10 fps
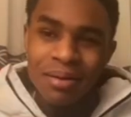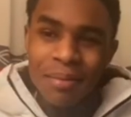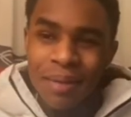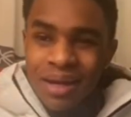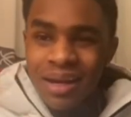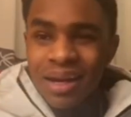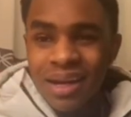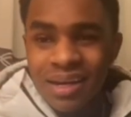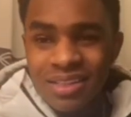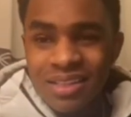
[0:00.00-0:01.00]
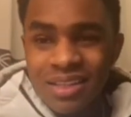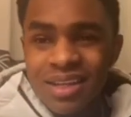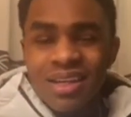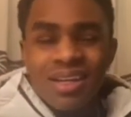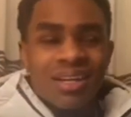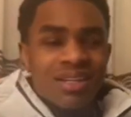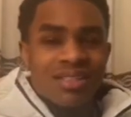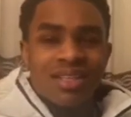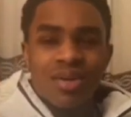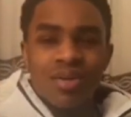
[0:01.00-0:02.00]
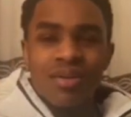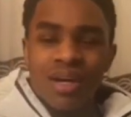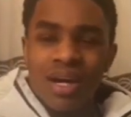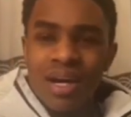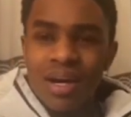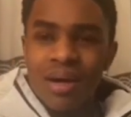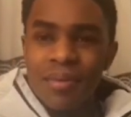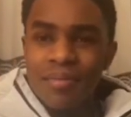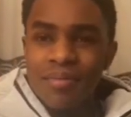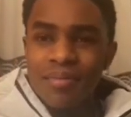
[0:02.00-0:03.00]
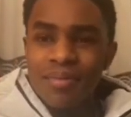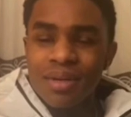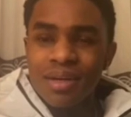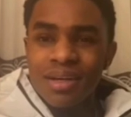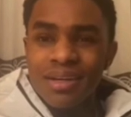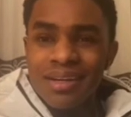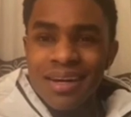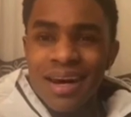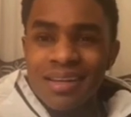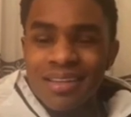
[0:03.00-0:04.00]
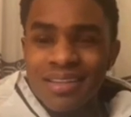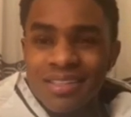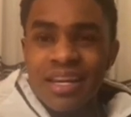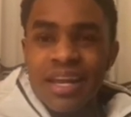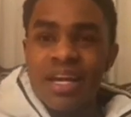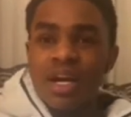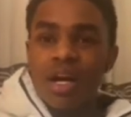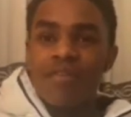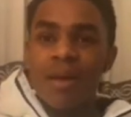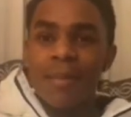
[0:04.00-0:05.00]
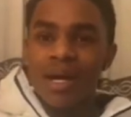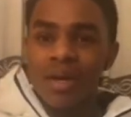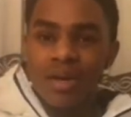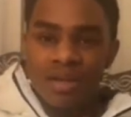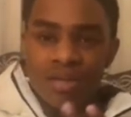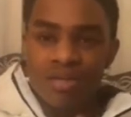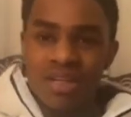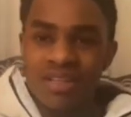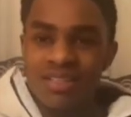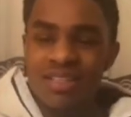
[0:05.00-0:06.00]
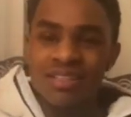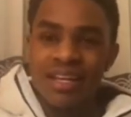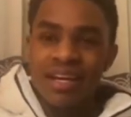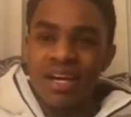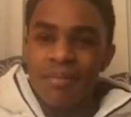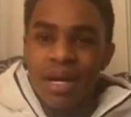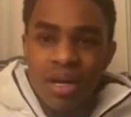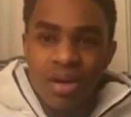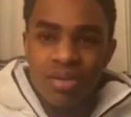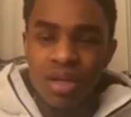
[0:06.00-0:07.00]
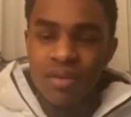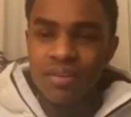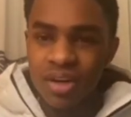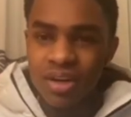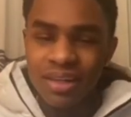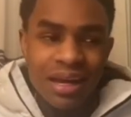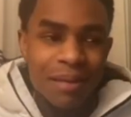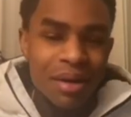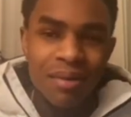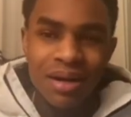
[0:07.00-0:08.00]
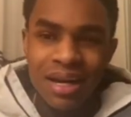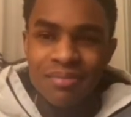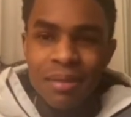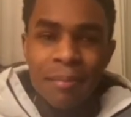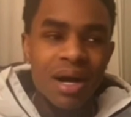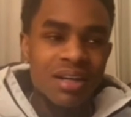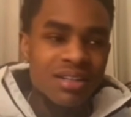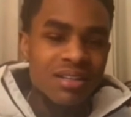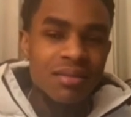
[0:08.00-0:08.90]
the back of the head and shit. So. uh the doctors and shit, they cut off all my clothes. They used a the little scissors. They cut my clothes off. The only thing I'm in right now is my boxes.